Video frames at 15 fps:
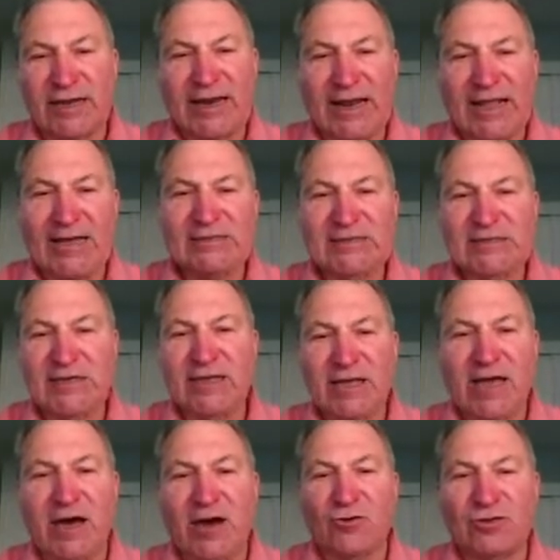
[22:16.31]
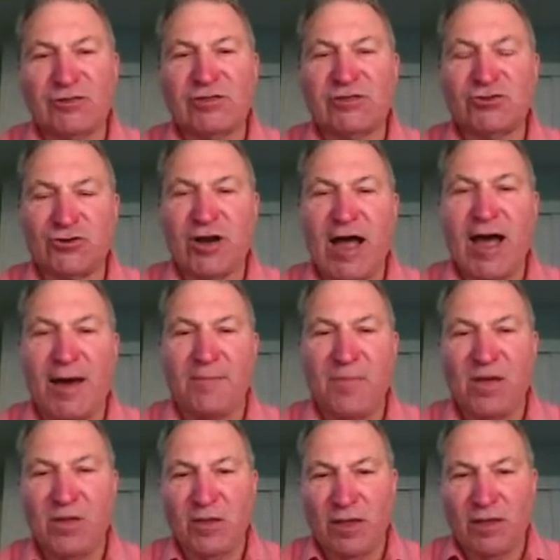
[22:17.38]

unless it encounters a trap